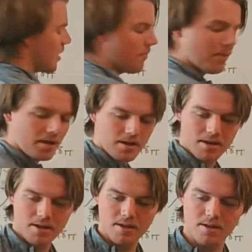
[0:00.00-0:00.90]

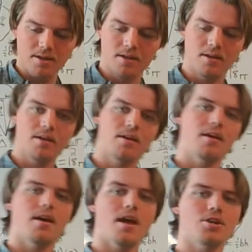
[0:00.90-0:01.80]
pi,
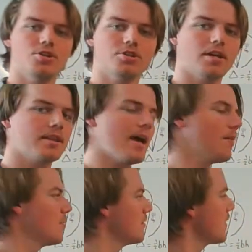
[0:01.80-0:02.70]
and just like
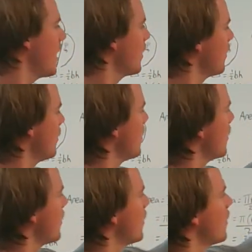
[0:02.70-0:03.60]
that, we've gotten
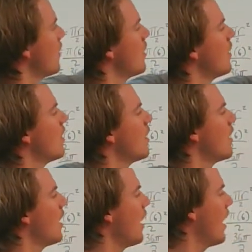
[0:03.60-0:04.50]

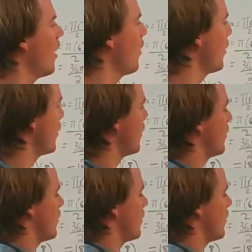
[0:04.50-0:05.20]
our